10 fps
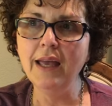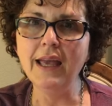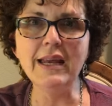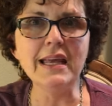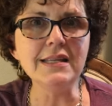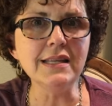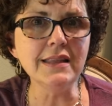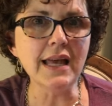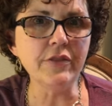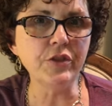And
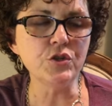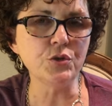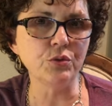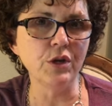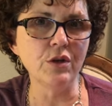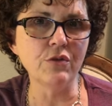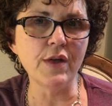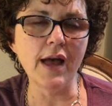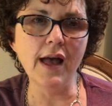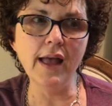isn't that the truth?
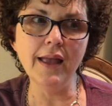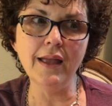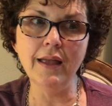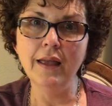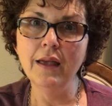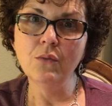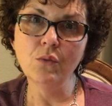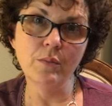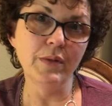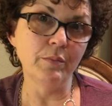I
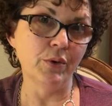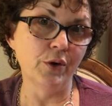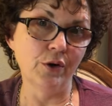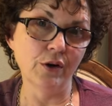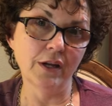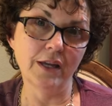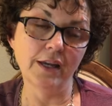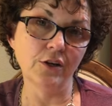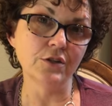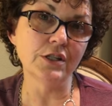remember
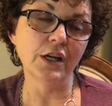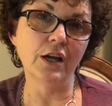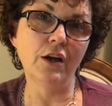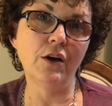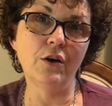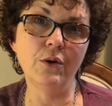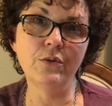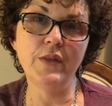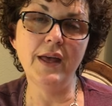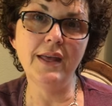years
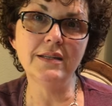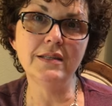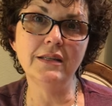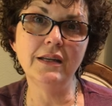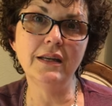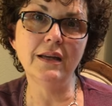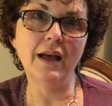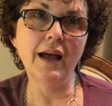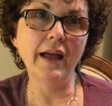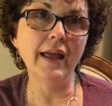ago that
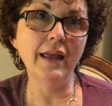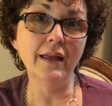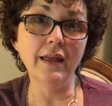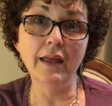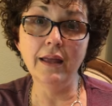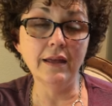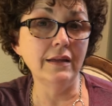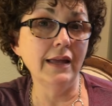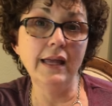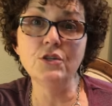I
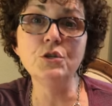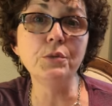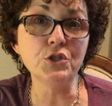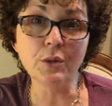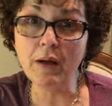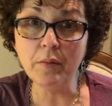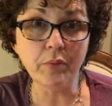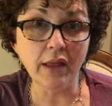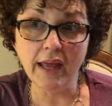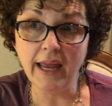had too much on my
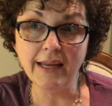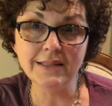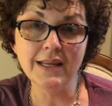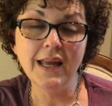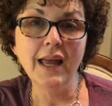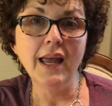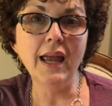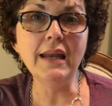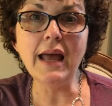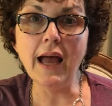plate
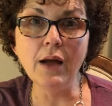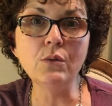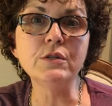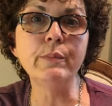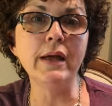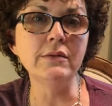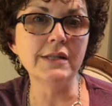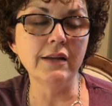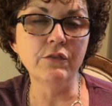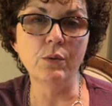and I was
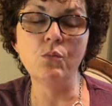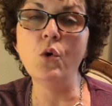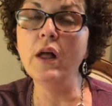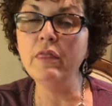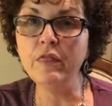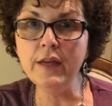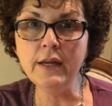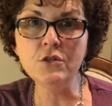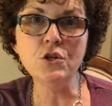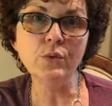bouncing from one
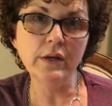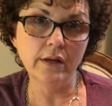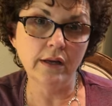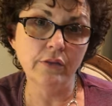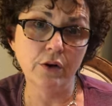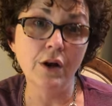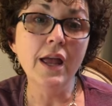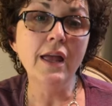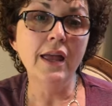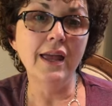thing to another
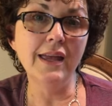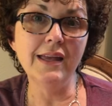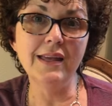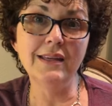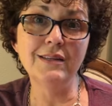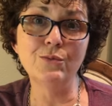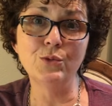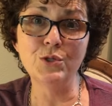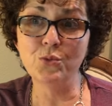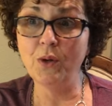and
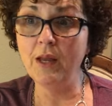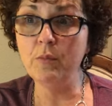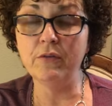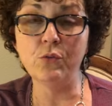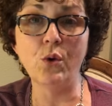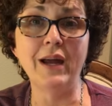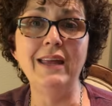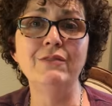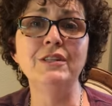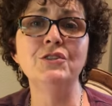was really before I
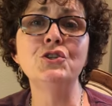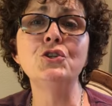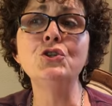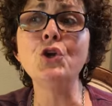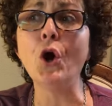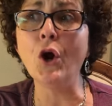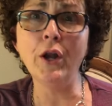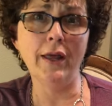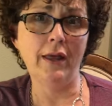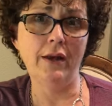even
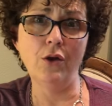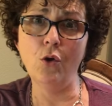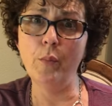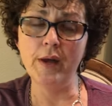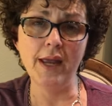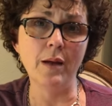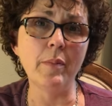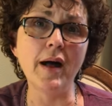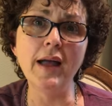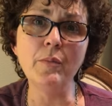started opening a
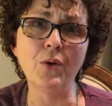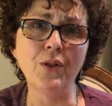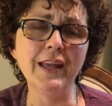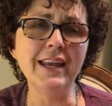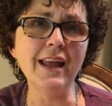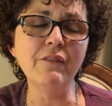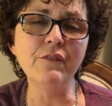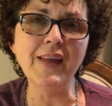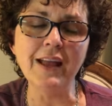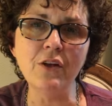Bible. And I
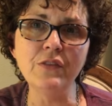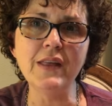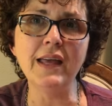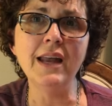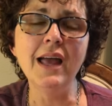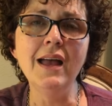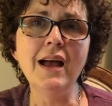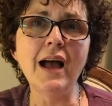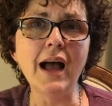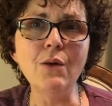found that
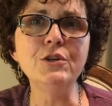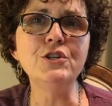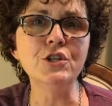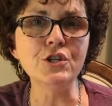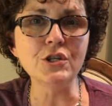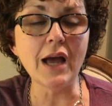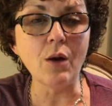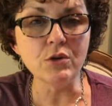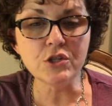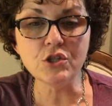I was just, I
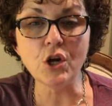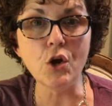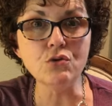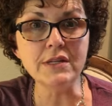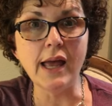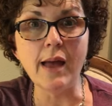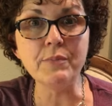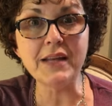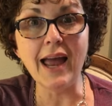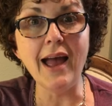was so
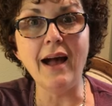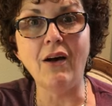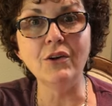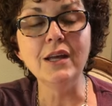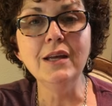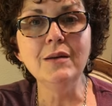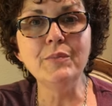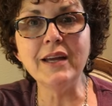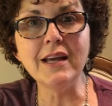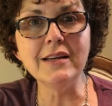tapped out
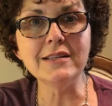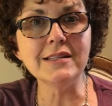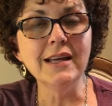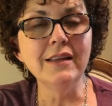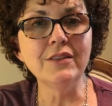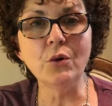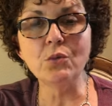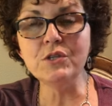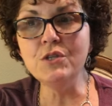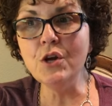because there
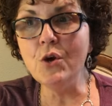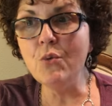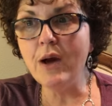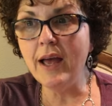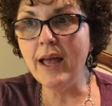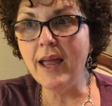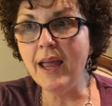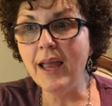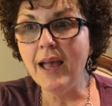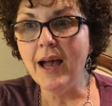was no
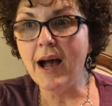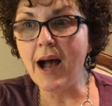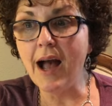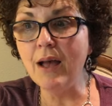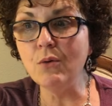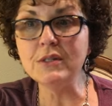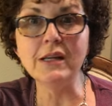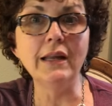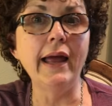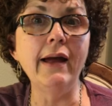way I was
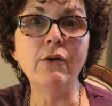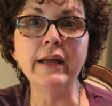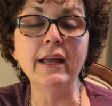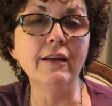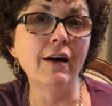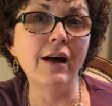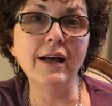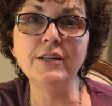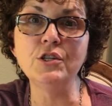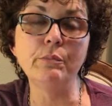allowing
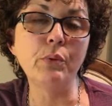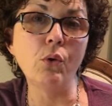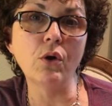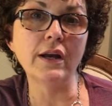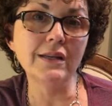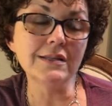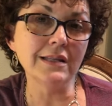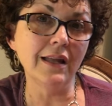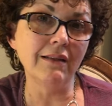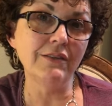God to pour His
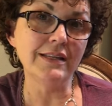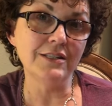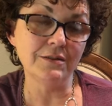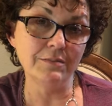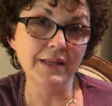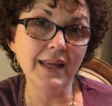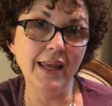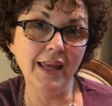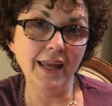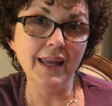love into
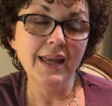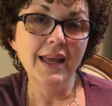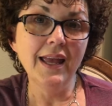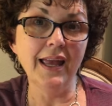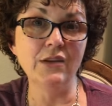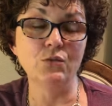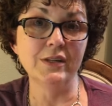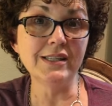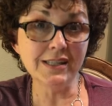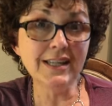me and
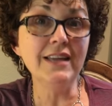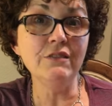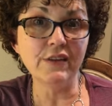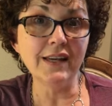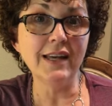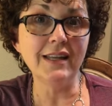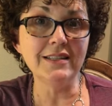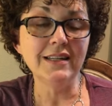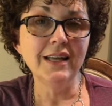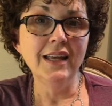receive it.